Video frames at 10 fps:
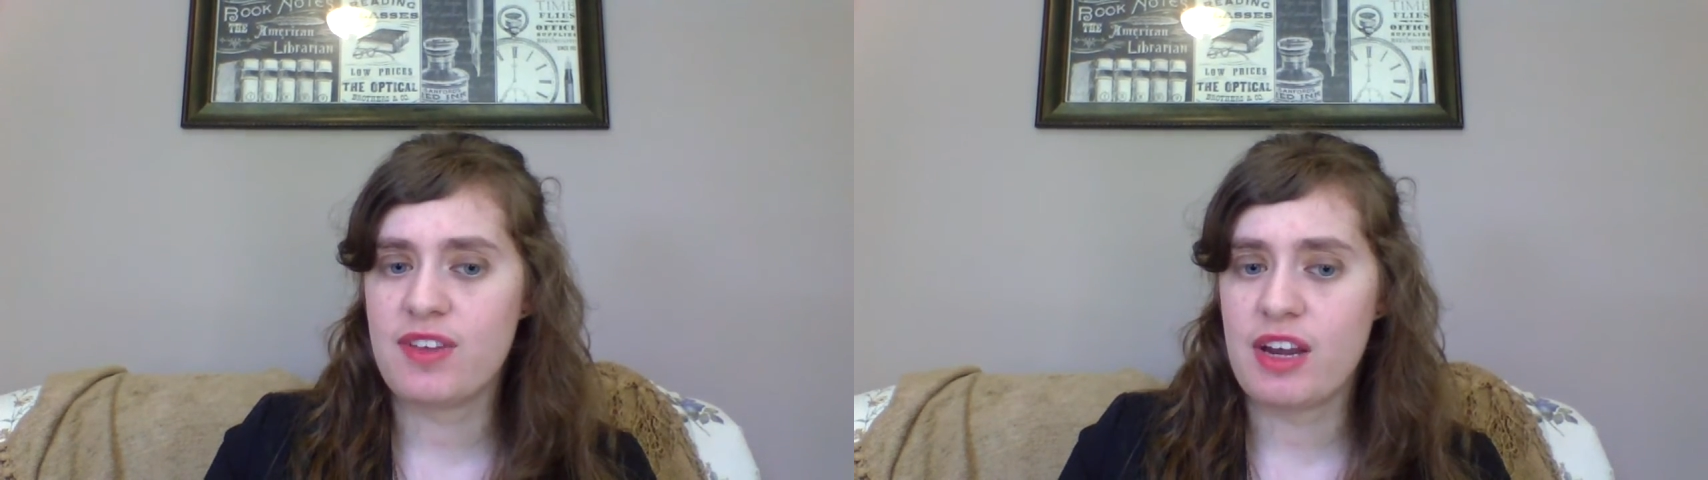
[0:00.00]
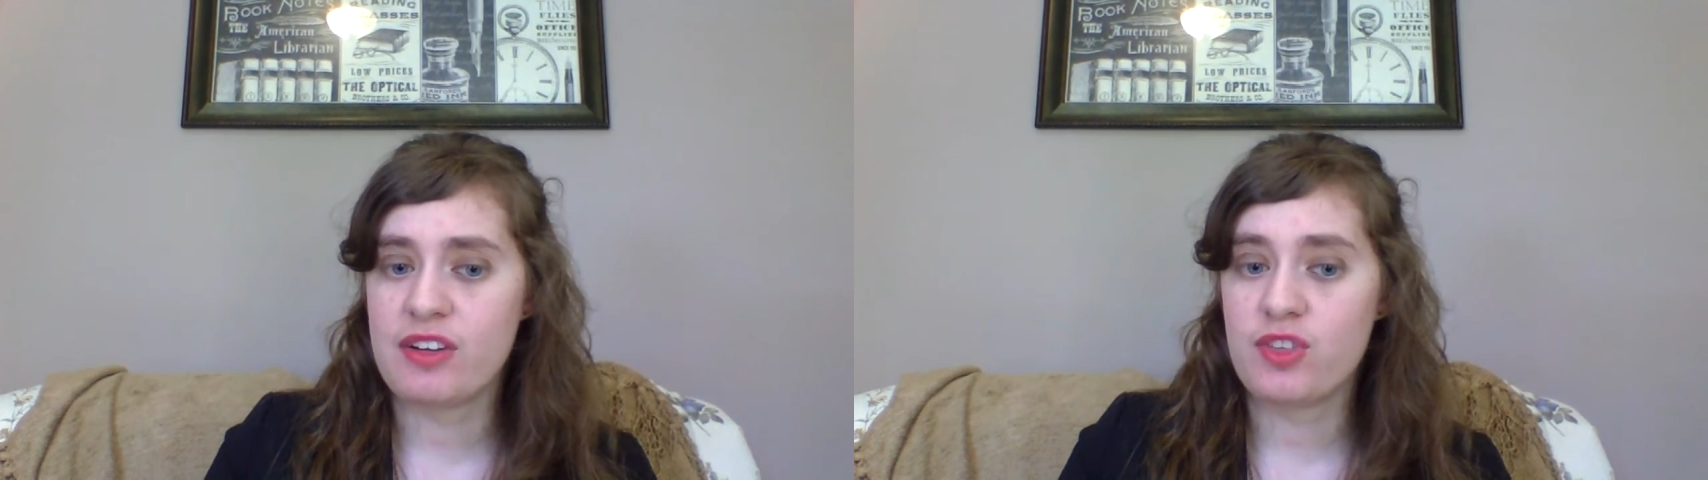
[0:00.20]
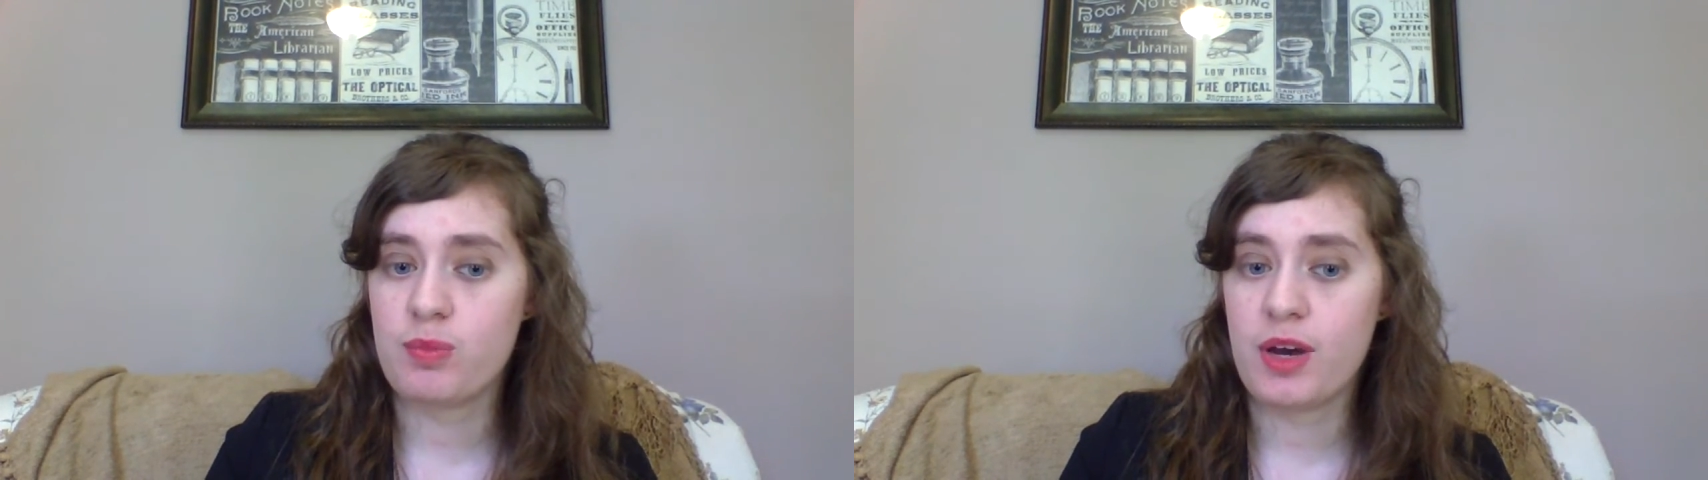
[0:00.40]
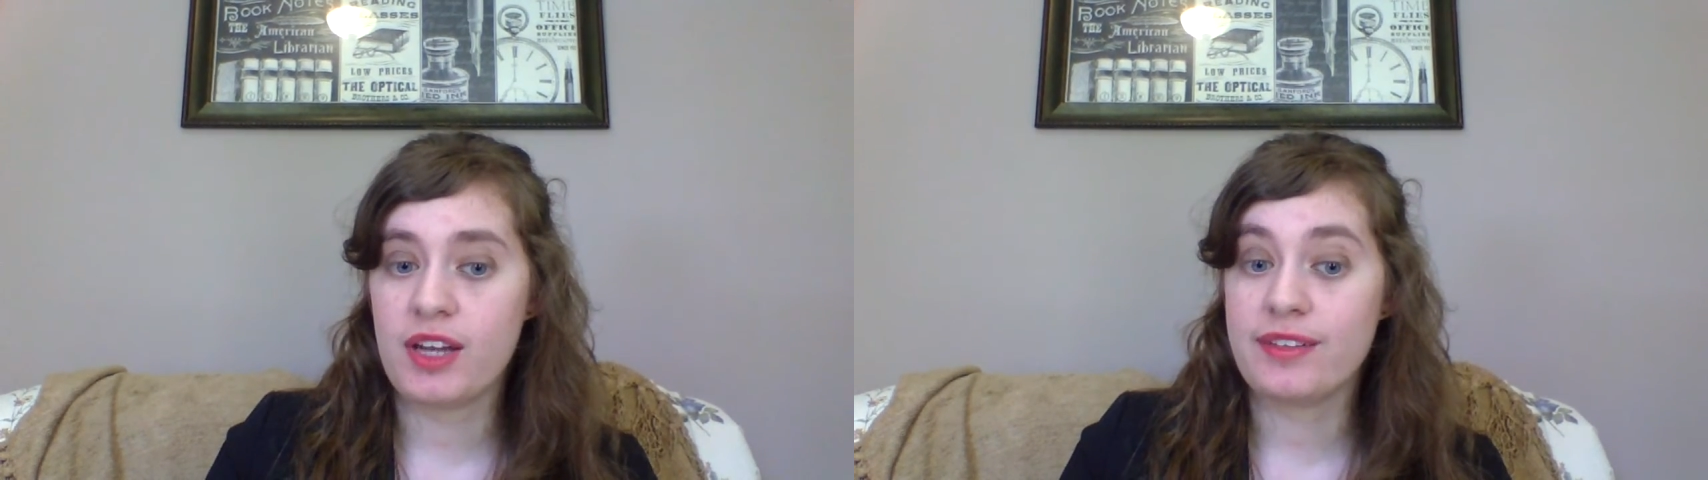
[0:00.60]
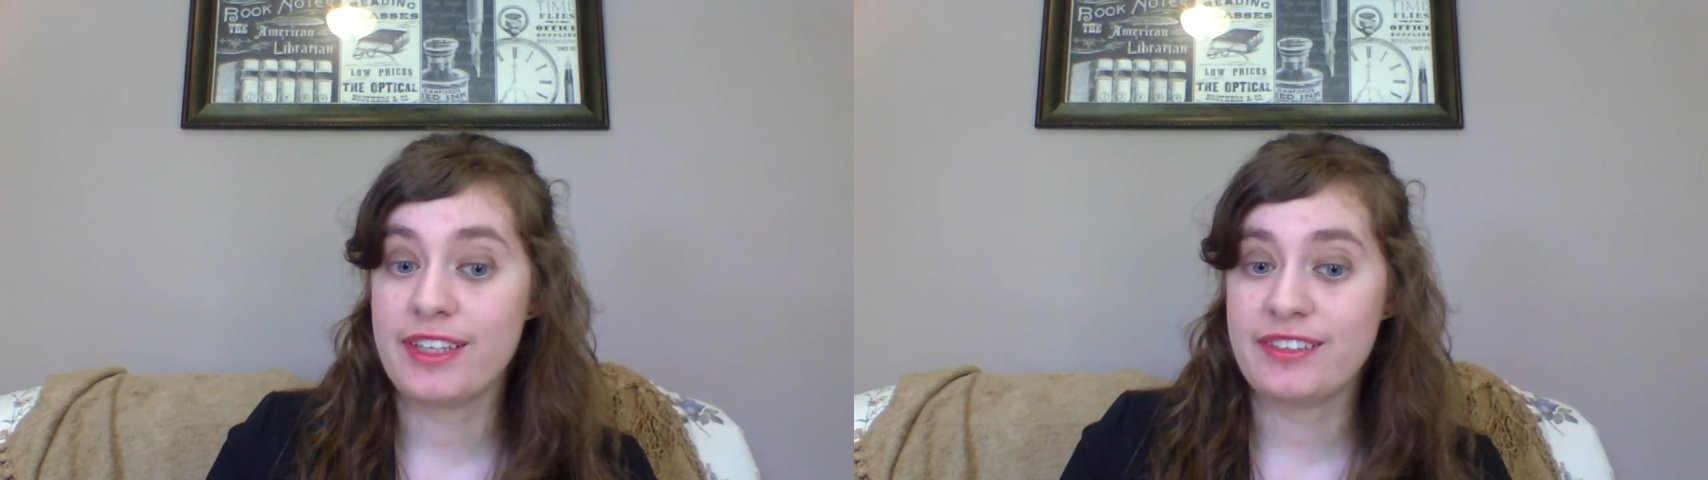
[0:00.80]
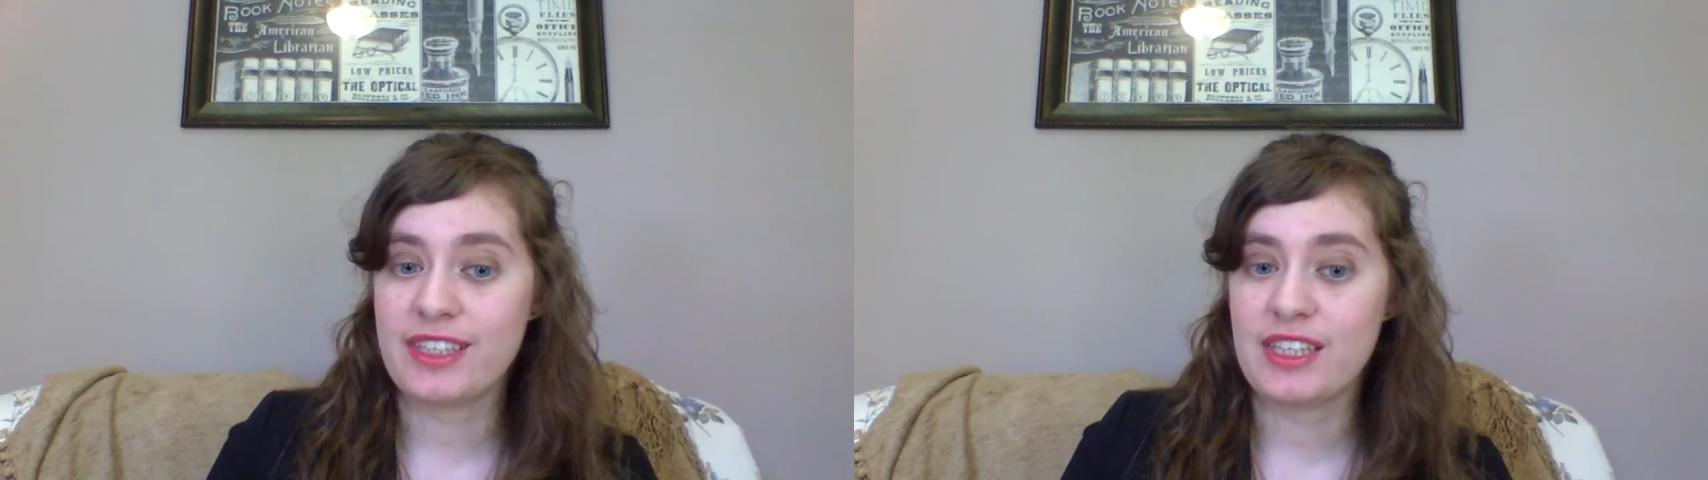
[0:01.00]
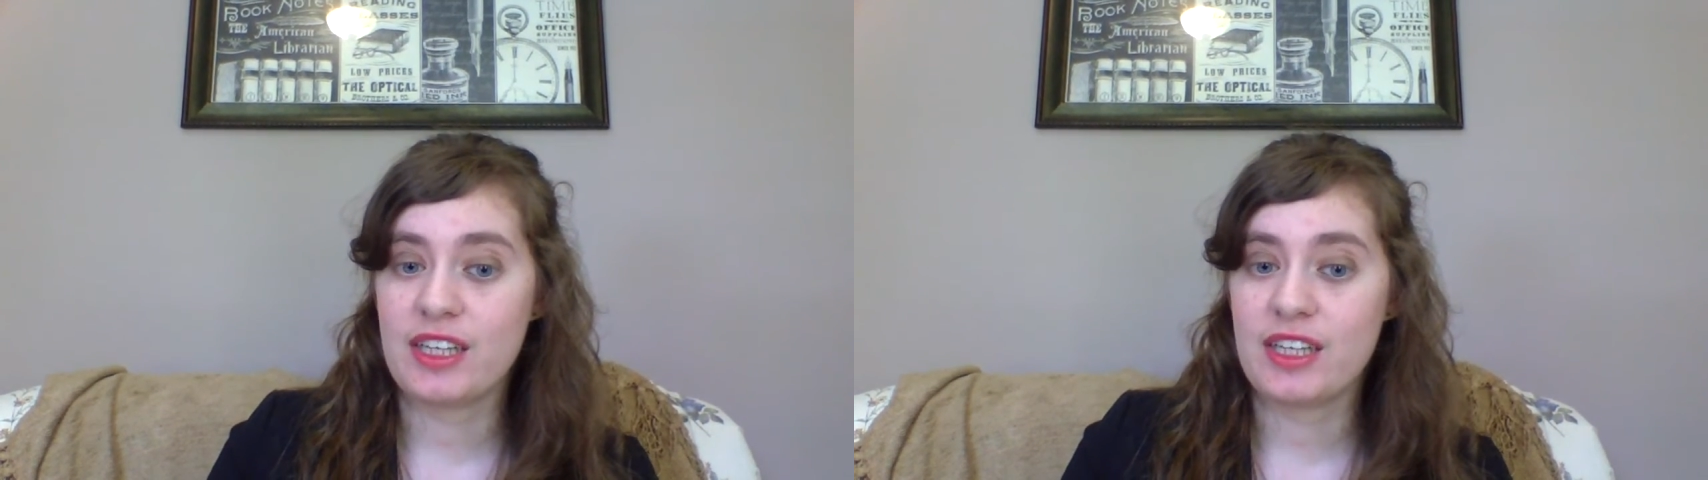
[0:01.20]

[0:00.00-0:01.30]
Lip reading: heiress Maud Lily